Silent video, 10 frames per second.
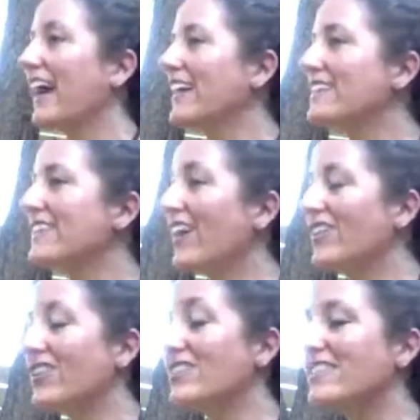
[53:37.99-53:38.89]
kind of
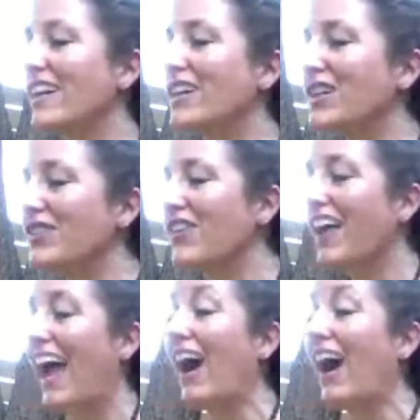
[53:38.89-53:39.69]
tell yourself